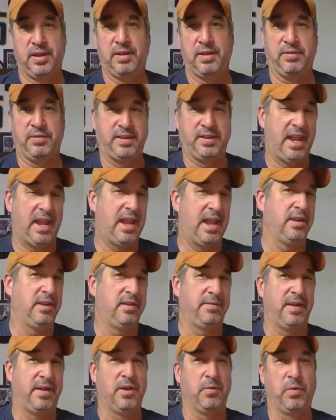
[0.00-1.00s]
if you
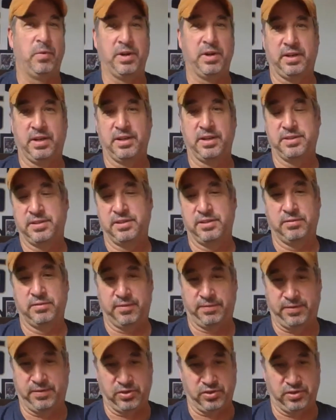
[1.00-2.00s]
can, you need to find out what your kid's
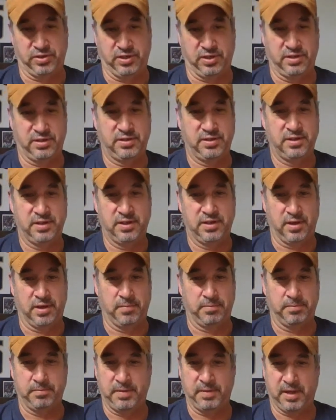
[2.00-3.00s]
deficient in.
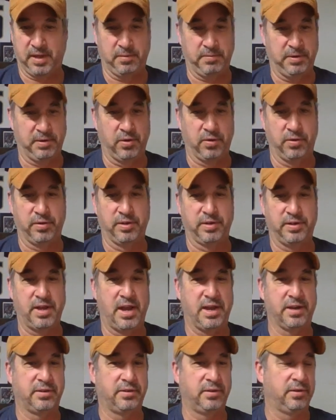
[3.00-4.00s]
That could be going to the
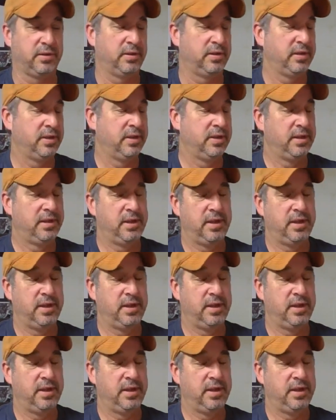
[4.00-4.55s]
doctor.